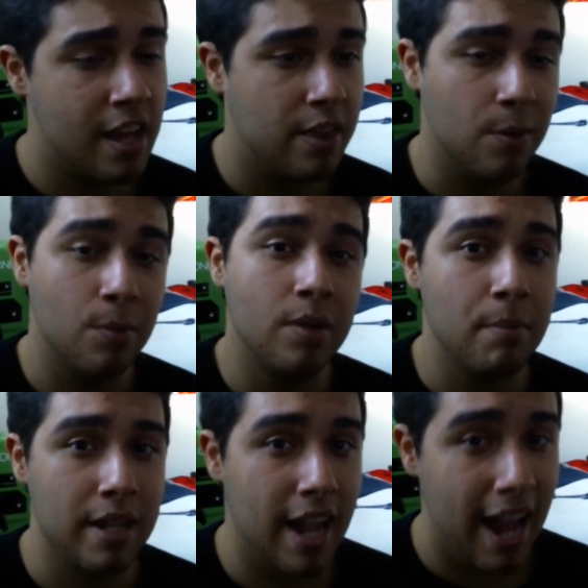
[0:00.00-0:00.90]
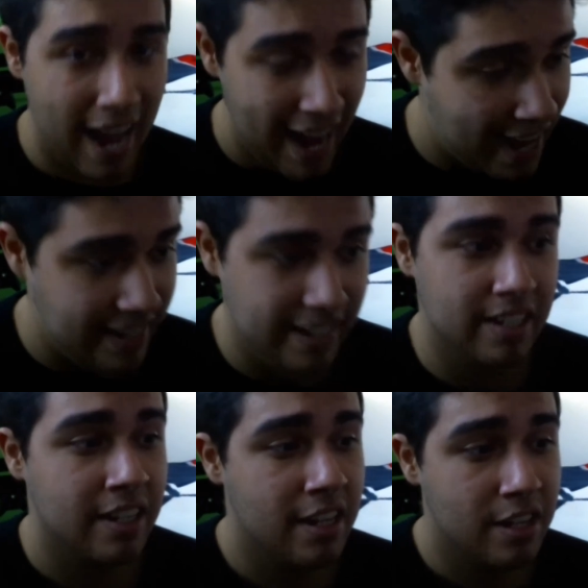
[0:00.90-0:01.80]
there wouldn't be
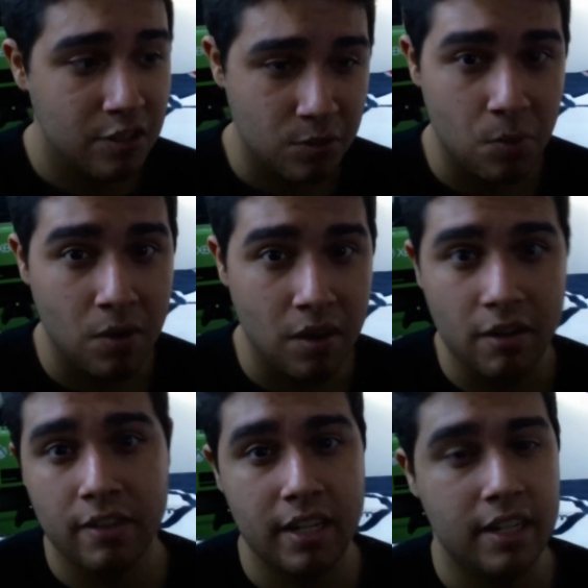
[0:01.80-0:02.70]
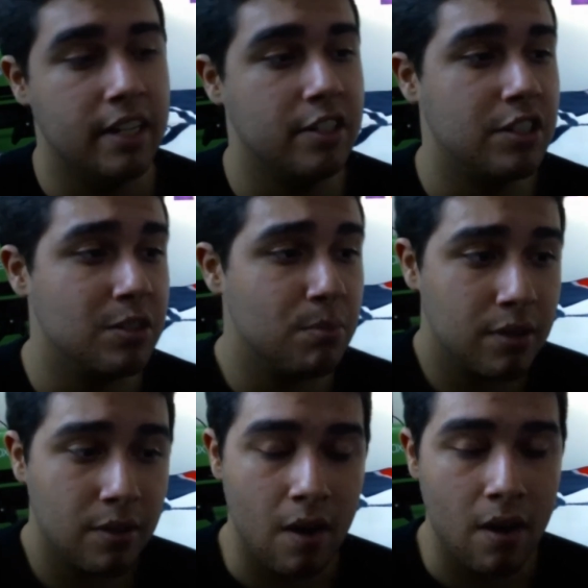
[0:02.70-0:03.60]
any sort of heating issues, but
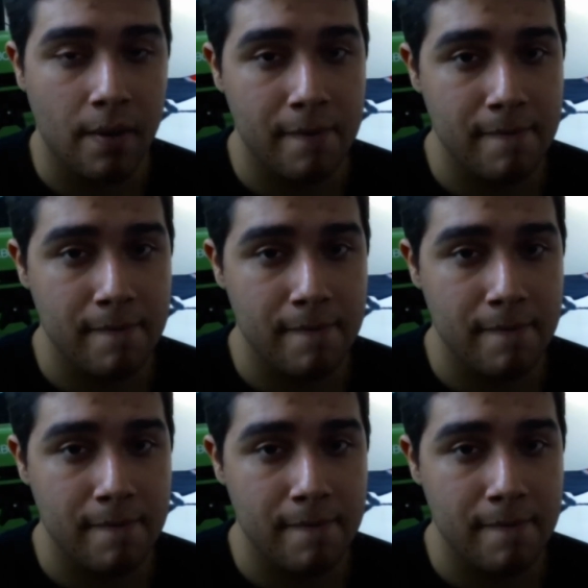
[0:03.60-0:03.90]
there are.